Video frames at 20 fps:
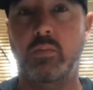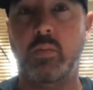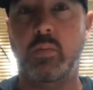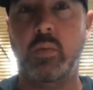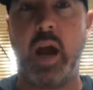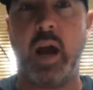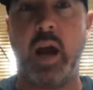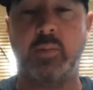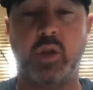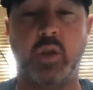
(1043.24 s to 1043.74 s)

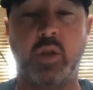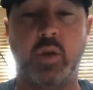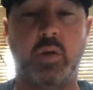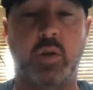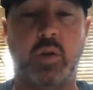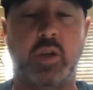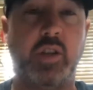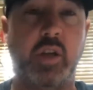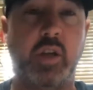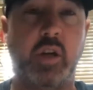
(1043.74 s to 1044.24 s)

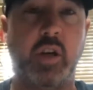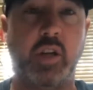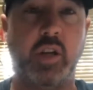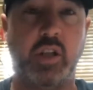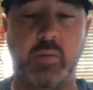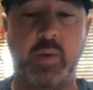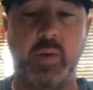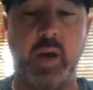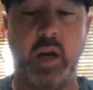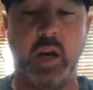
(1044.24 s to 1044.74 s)
absolutely serious
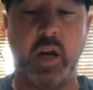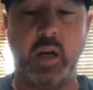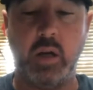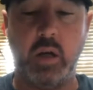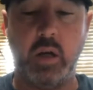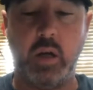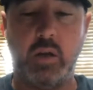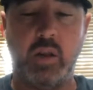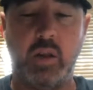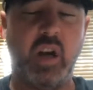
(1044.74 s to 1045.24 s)
about it.
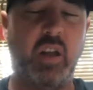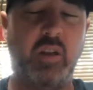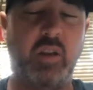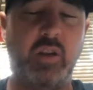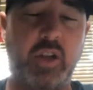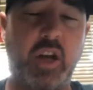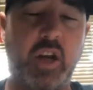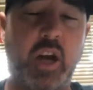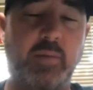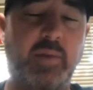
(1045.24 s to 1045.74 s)
The other
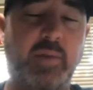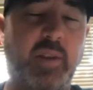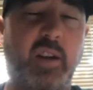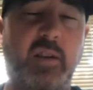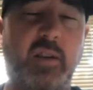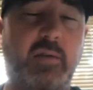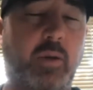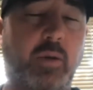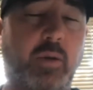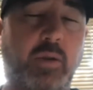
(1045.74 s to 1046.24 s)
times it
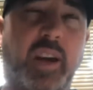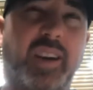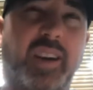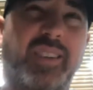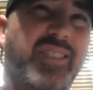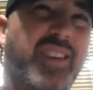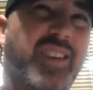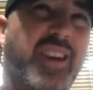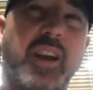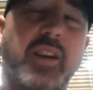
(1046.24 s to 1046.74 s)
was like,
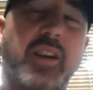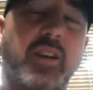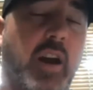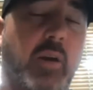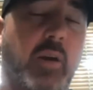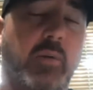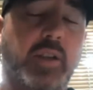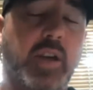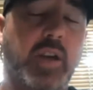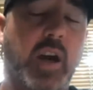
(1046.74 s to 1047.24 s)
nah, you're
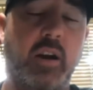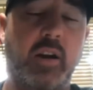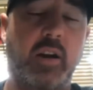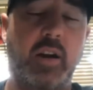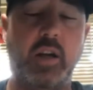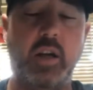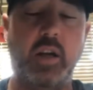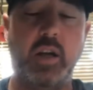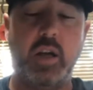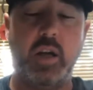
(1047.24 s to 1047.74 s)
not
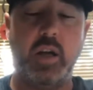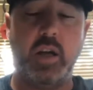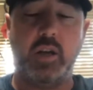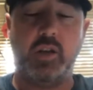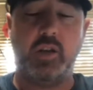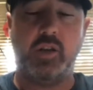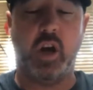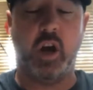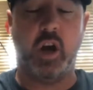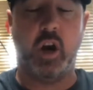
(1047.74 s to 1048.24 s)
retiring.
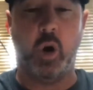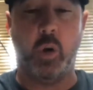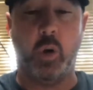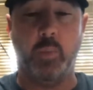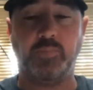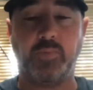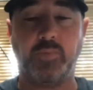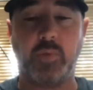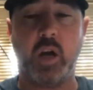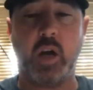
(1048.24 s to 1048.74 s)
So
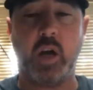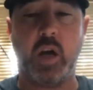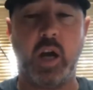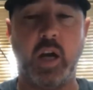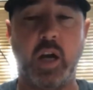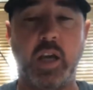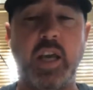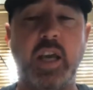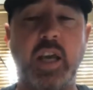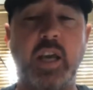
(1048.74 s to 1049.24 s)

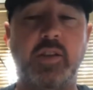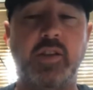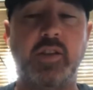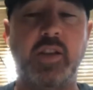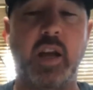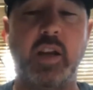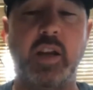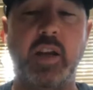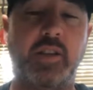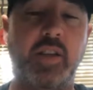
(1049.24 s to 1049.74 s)
he
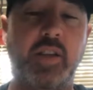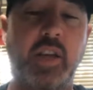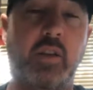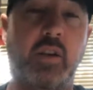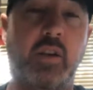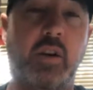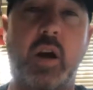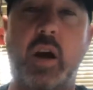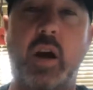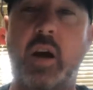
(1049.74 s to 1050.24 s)
said, it's
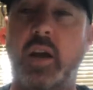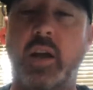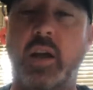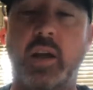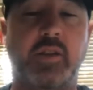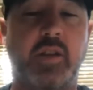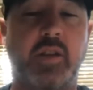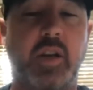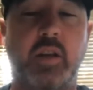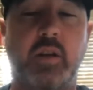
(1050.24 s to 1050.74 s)
either
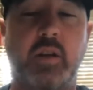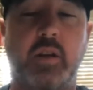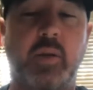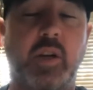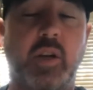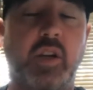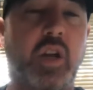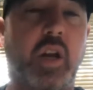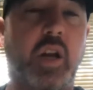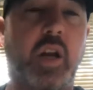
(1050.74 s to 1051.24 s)
going to
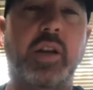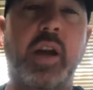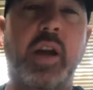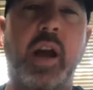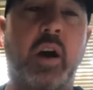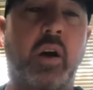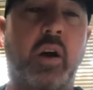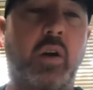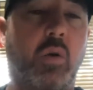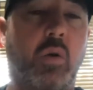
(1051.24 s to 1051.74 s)
shut it
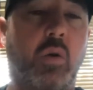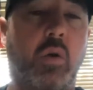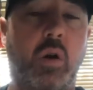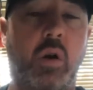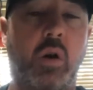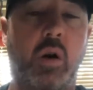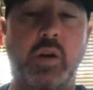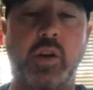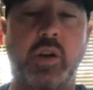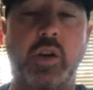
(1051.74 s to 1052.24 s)
down
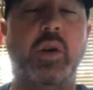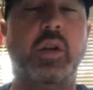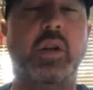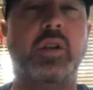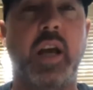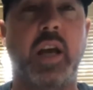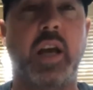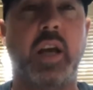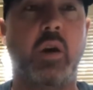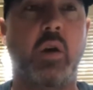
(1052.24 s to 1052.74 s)
or you can
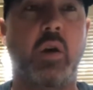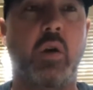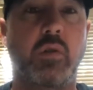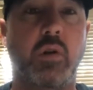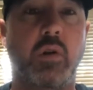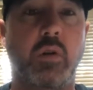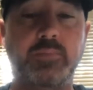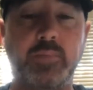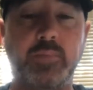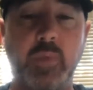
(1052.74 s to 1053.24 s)
take it
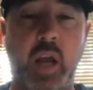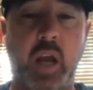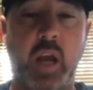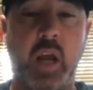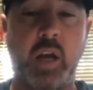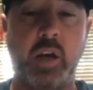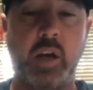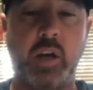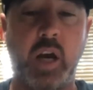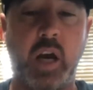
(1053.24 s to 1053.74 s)
over.
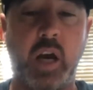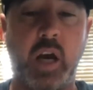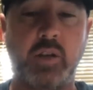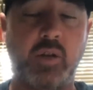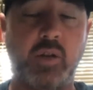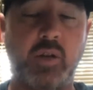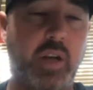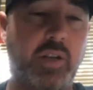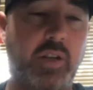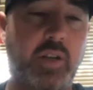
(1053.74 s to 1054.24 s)
And
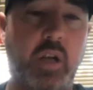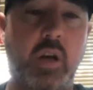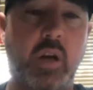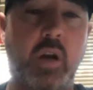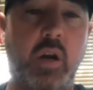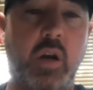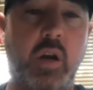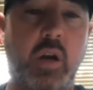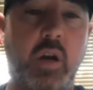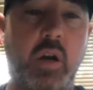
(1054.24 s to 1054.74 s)
so I said,
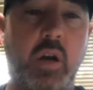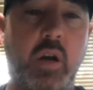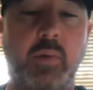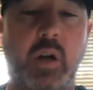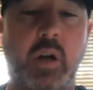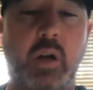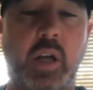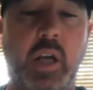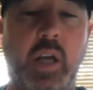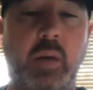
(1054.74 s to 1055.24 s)
no, I'm
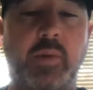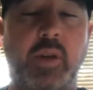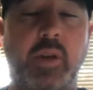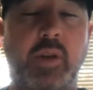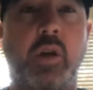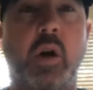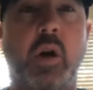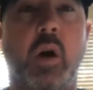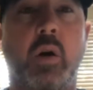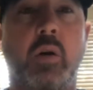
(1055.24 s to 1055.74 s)
going to keep
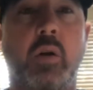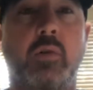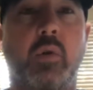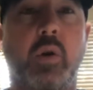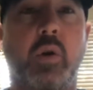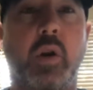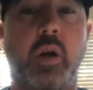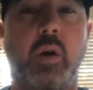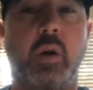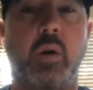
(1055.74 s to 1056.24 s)
this going
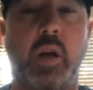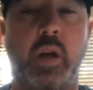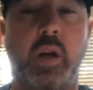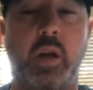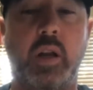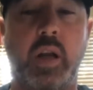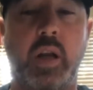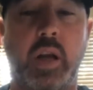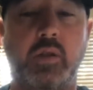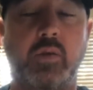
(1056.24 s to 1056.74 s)
for you.
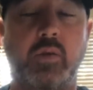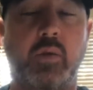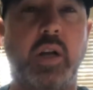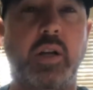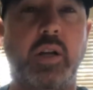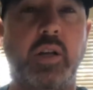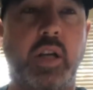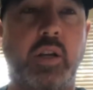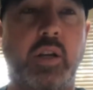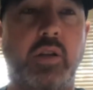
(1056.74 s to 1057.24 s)
And that's what I
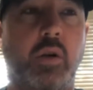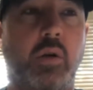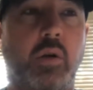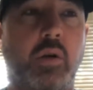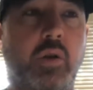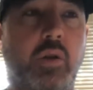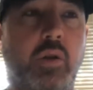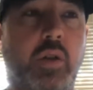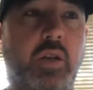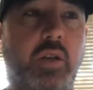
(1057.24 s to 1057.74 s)
did. So in
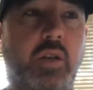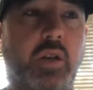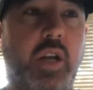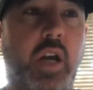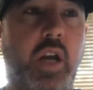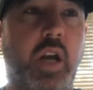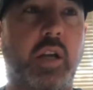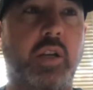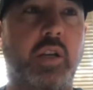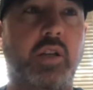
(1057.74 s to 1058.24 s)

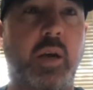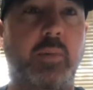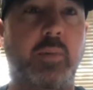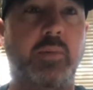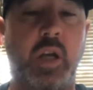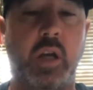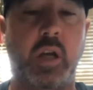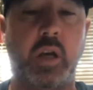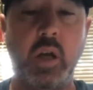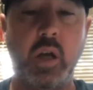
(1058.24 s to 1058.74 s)
2010, I
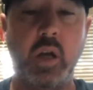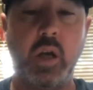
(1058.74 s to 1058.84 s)
stepped in,